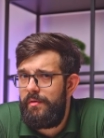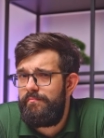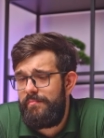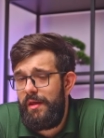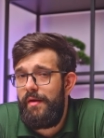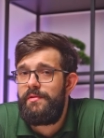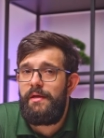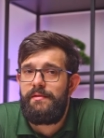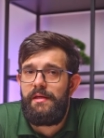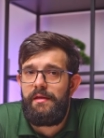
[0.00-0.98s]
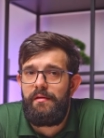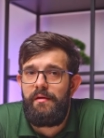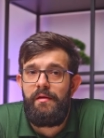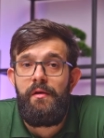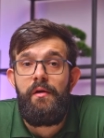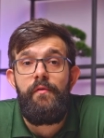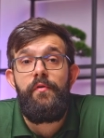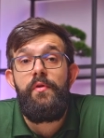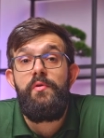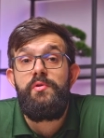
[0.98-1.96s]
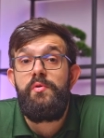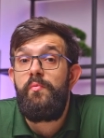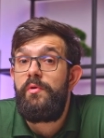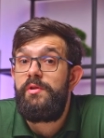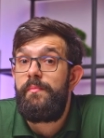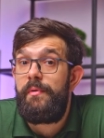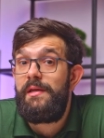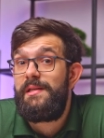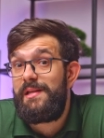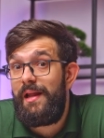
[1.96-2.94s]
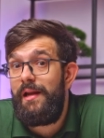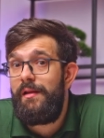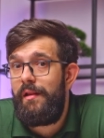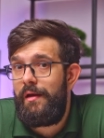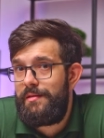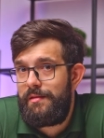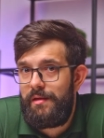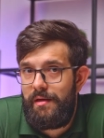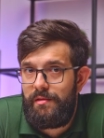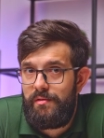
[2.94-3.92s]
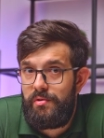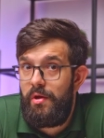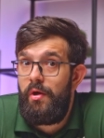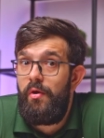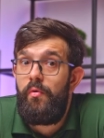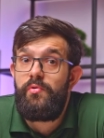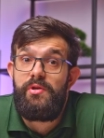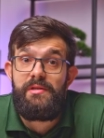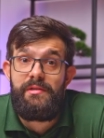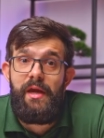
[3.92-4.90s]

but here's our take. For those who want to play slightly lighter titles or just